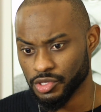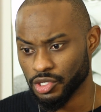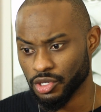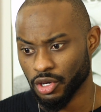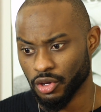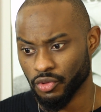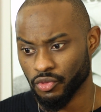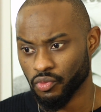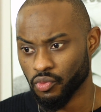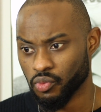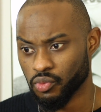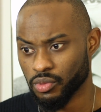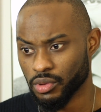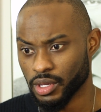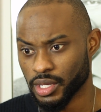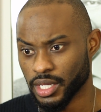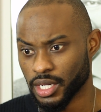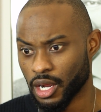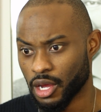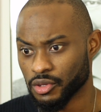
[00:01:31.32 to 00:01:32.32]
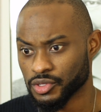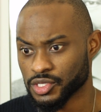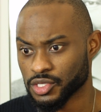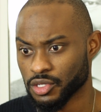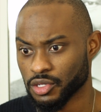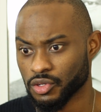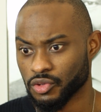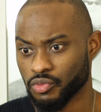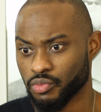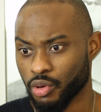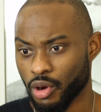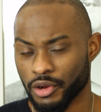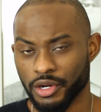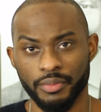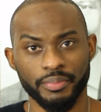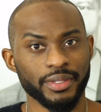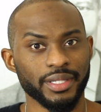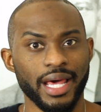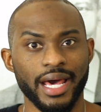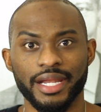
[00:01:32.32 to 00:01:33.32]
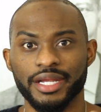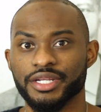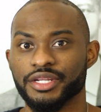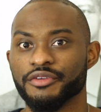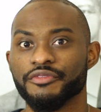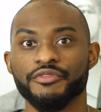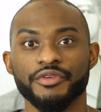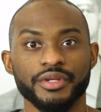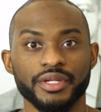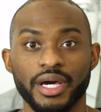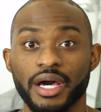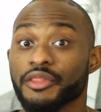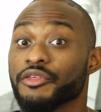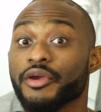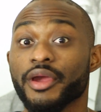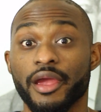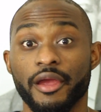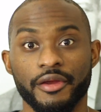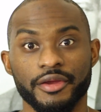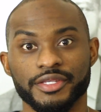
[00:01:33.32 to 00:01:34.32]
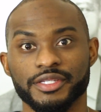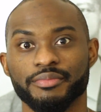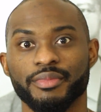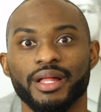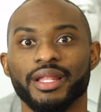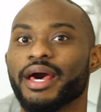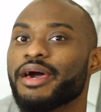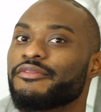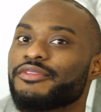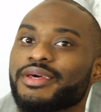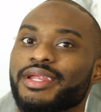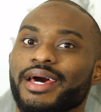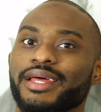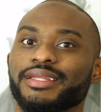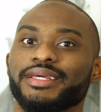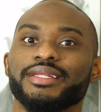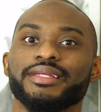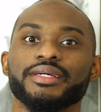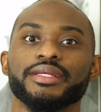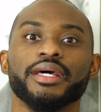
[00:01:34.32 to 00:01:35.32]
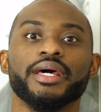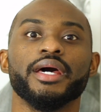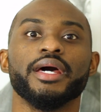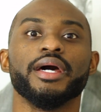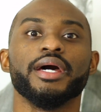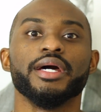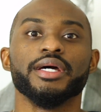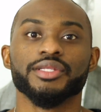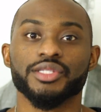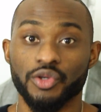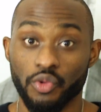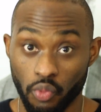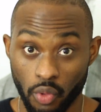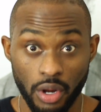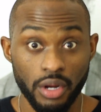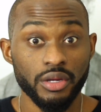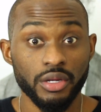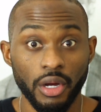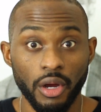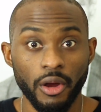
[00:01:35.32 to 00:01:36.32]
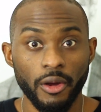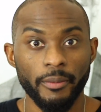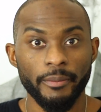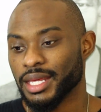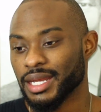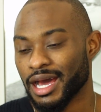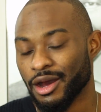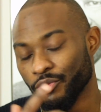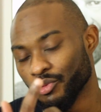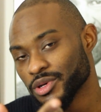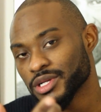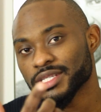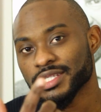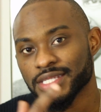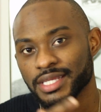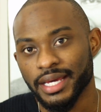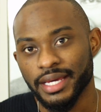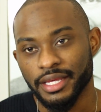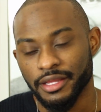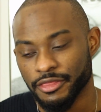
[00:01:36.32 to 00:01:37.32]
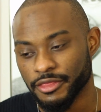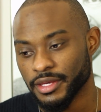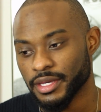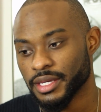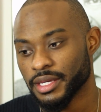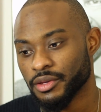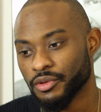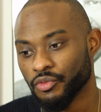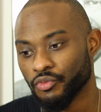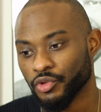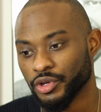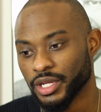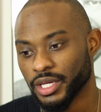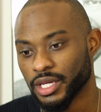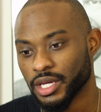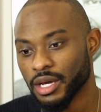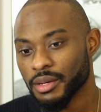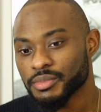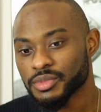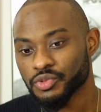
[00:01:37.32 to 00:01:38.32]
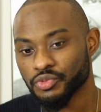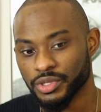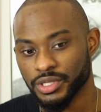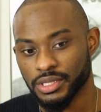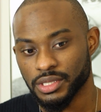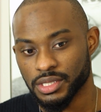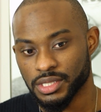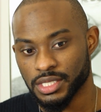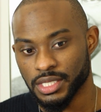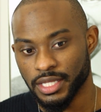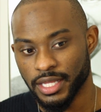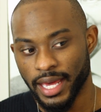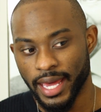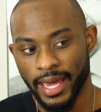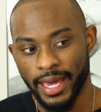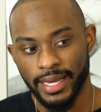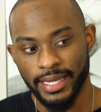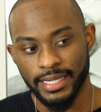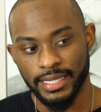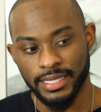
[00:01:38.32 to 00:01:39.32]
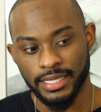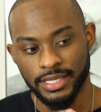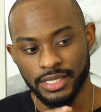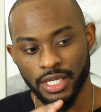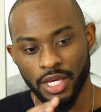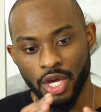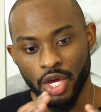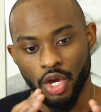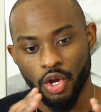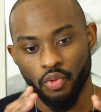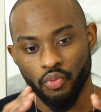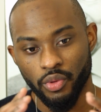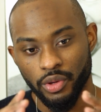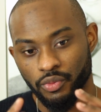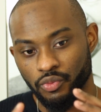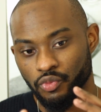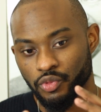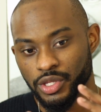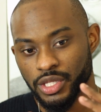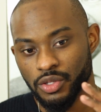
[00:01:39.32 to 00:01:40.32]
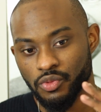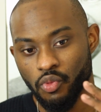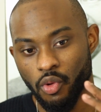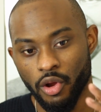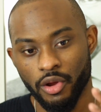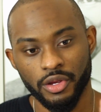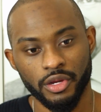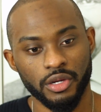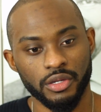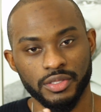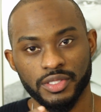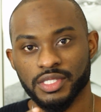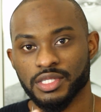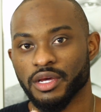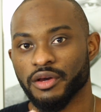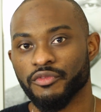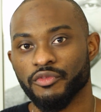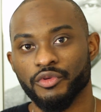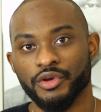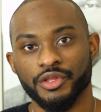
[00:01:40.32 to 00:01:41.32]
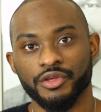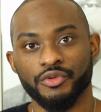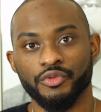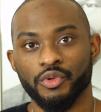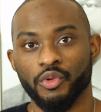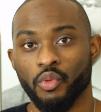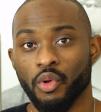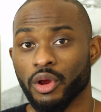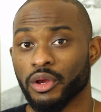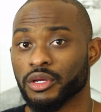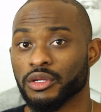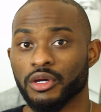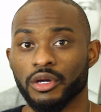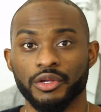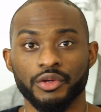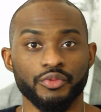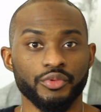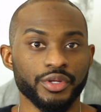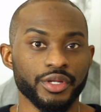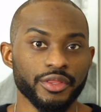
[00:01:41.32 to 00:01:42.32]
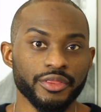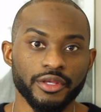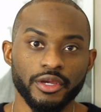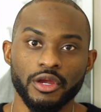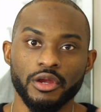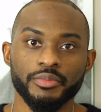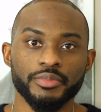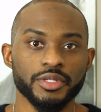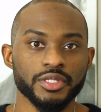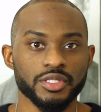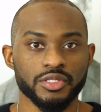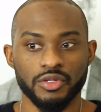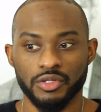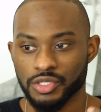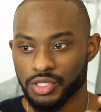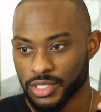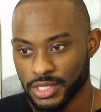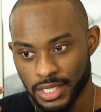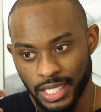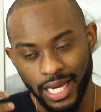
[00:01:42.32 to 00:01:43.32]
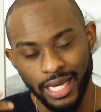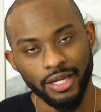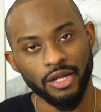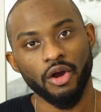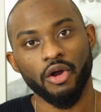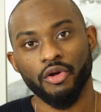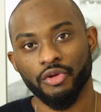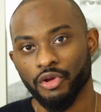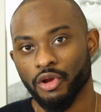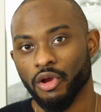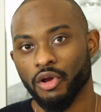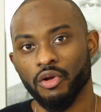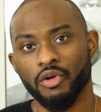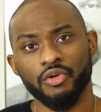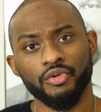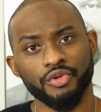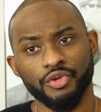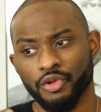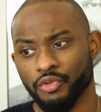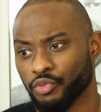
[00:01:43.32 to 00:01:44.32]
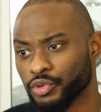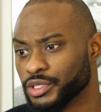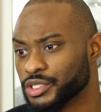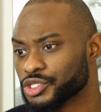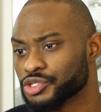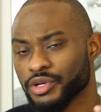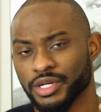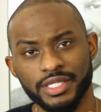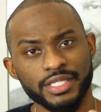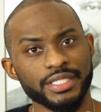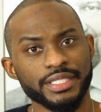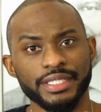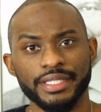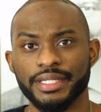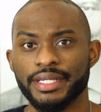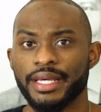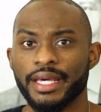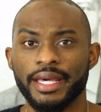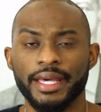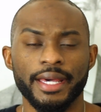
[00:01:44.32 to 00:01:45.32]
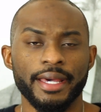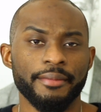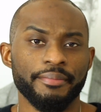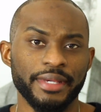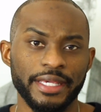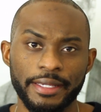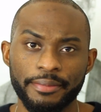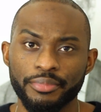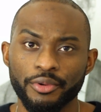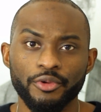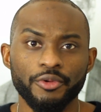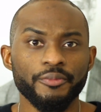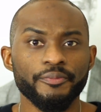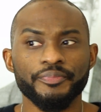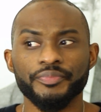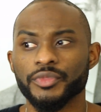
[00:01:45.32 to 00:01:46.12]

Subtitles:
you know, it also brought up a lot of different other areas in my life that I needed to work on. And I want to say a thing when it comes with to that is, when we work on stuff, whether we're working on it with a therapist or just kind of on our own or with trusted people,